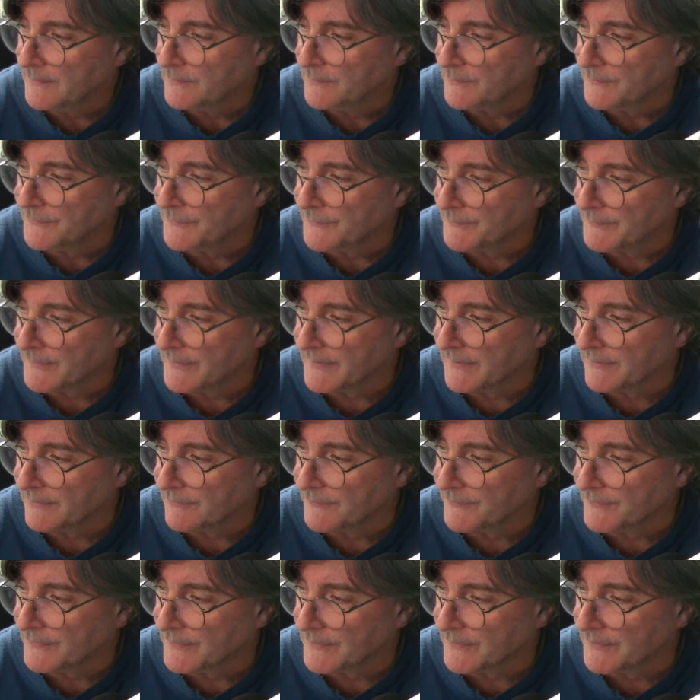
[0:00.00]
with the regular
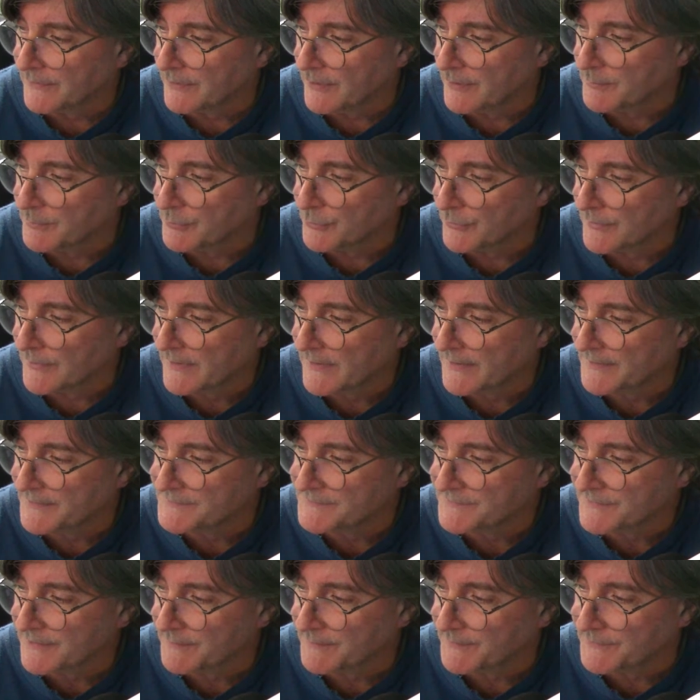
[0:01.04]
Friday night
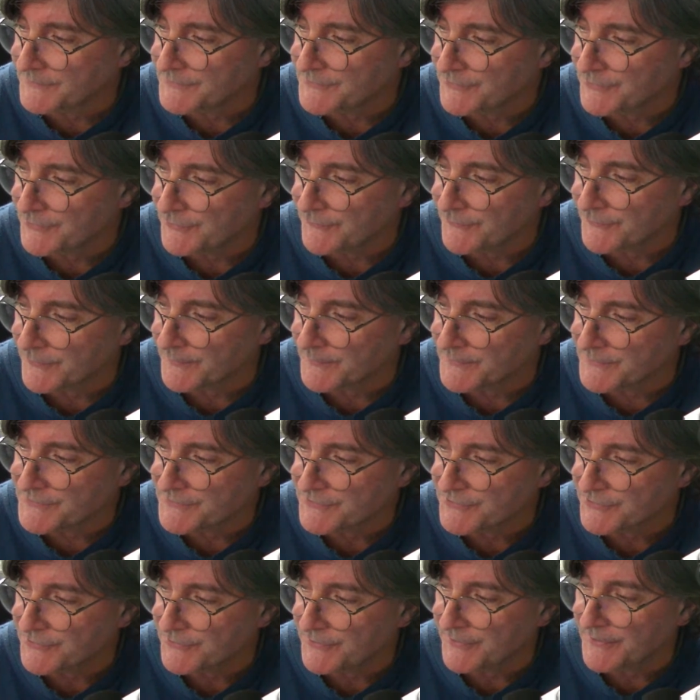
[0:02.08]
broadcast coming to you from the
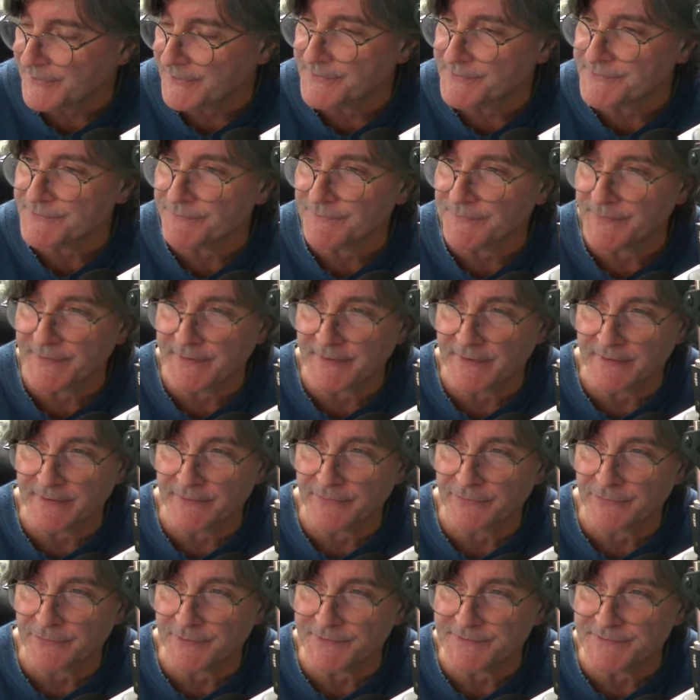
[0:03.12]
studios of
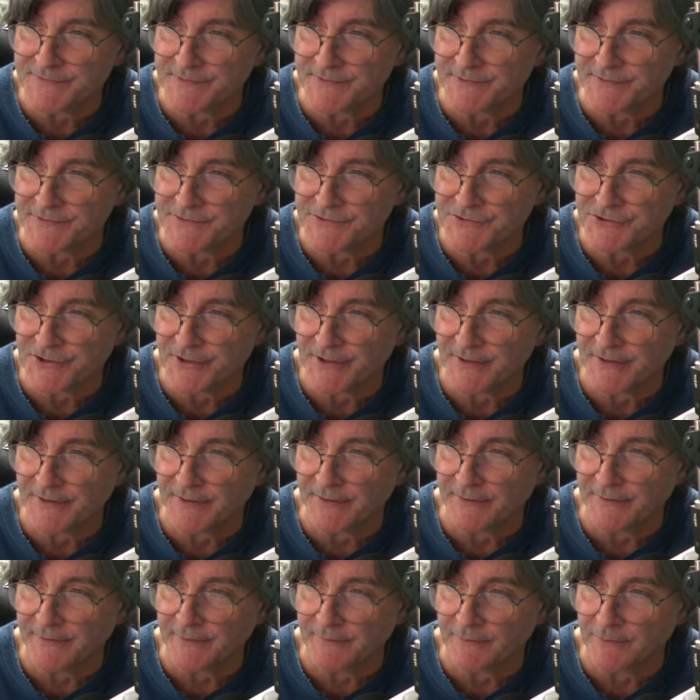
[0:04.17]
VK3CSJ
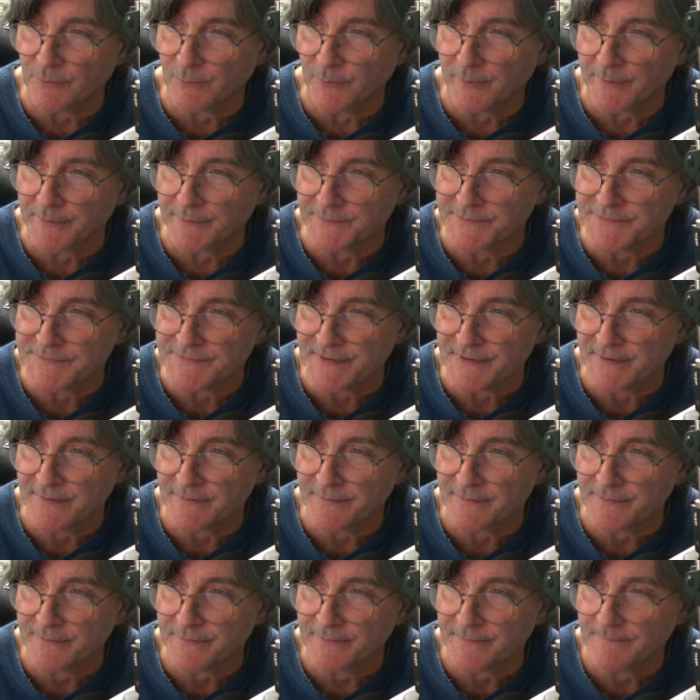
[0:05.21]
in Narre Warren
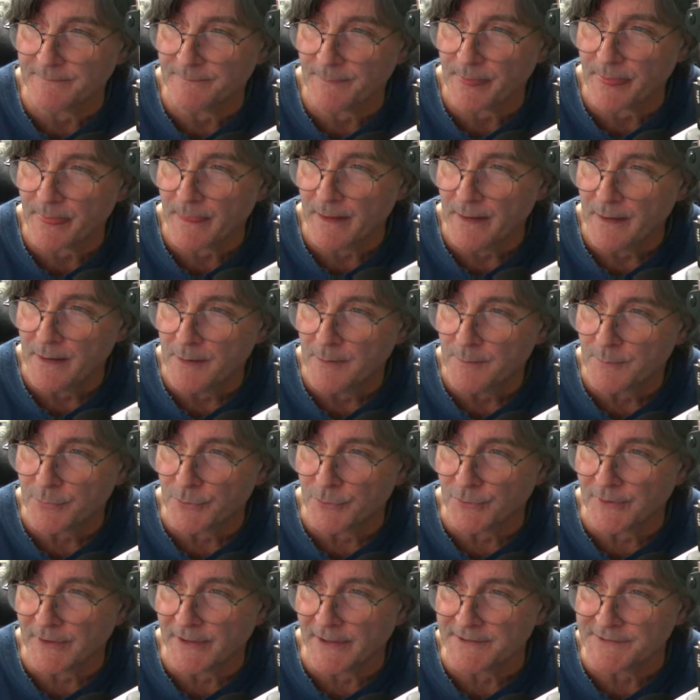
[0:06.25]
South,
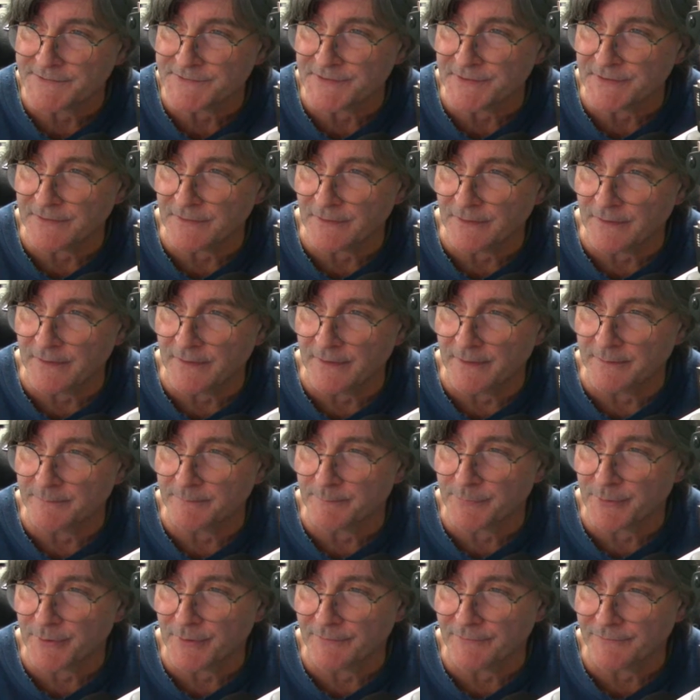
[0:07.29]
broadcasting on
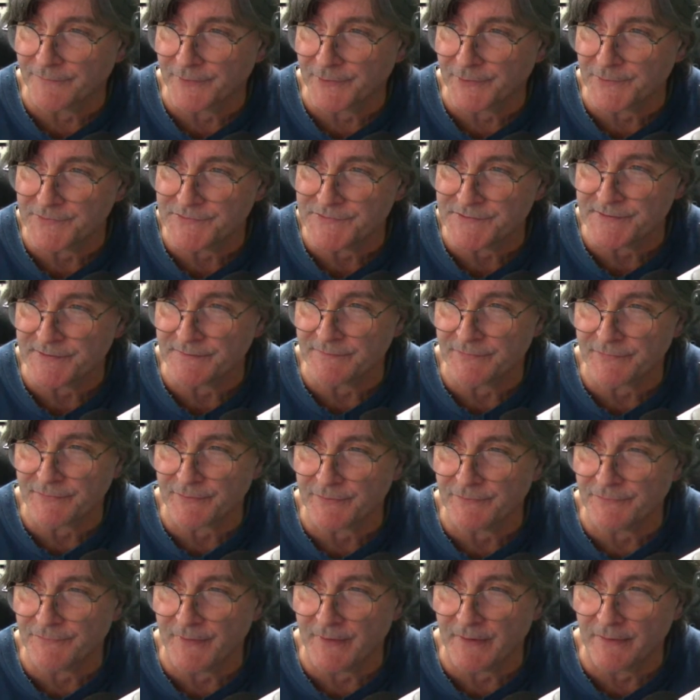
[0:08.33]
prime frequency of
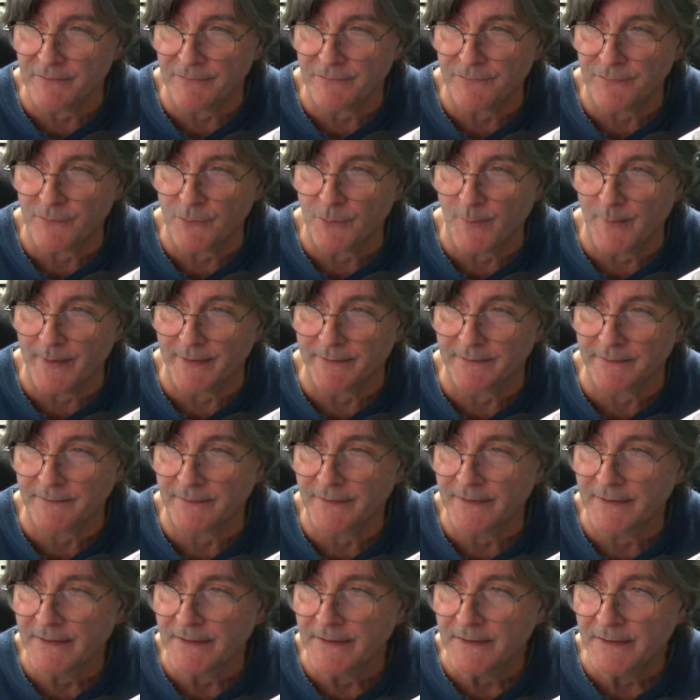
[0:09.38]
3541
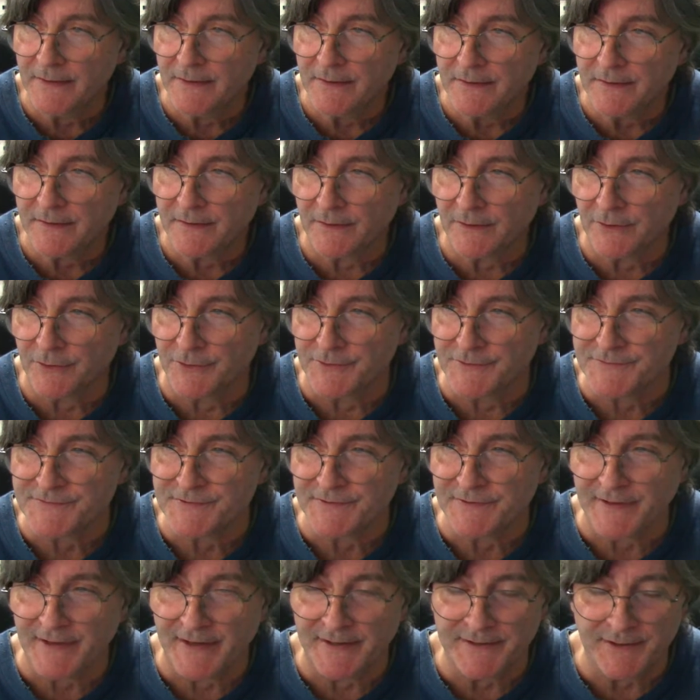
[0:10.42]
kilohertz
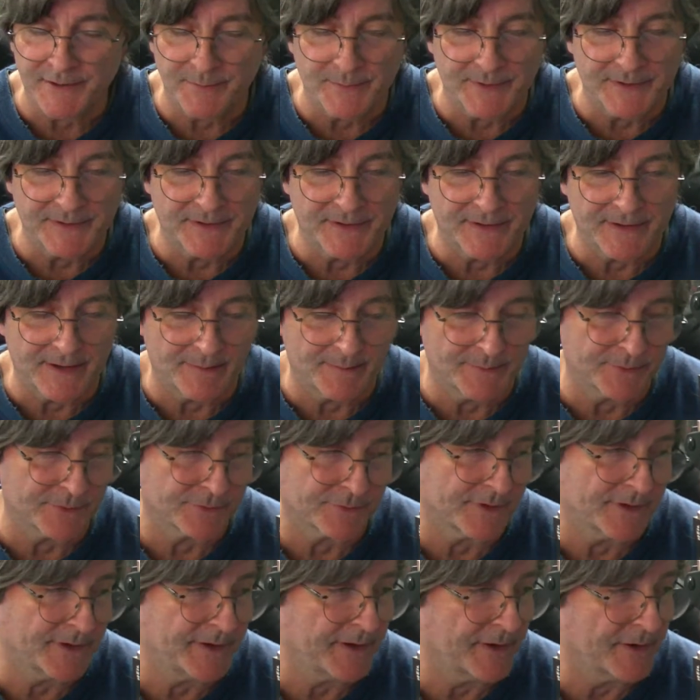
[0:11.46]
in the 80 meter amateur
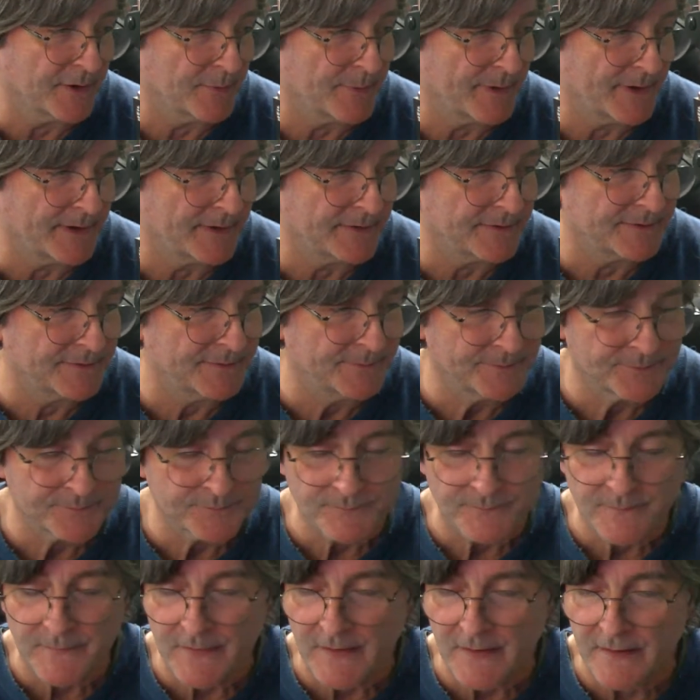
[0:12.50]
radio band,
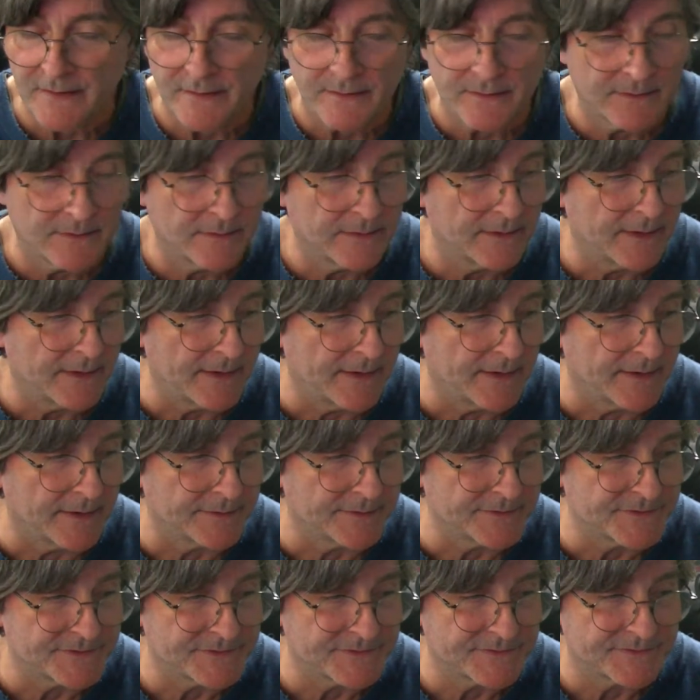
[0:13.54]
and
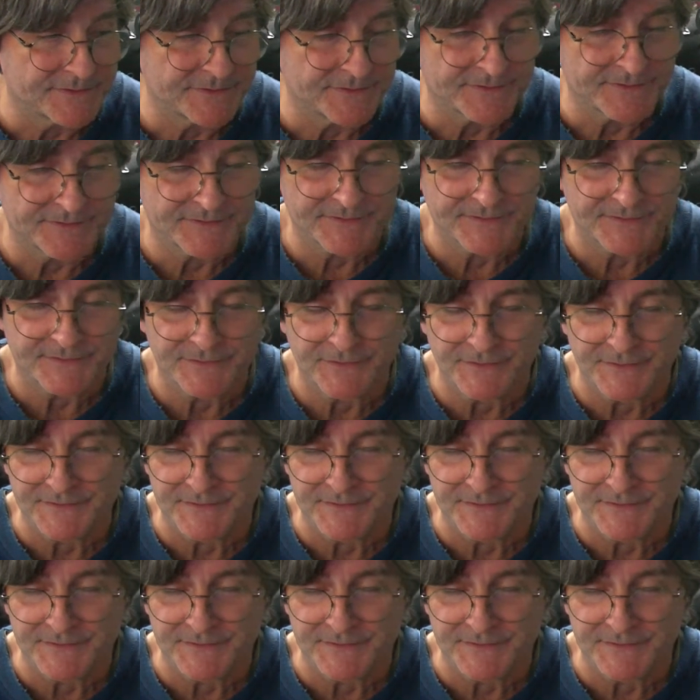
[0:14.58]
not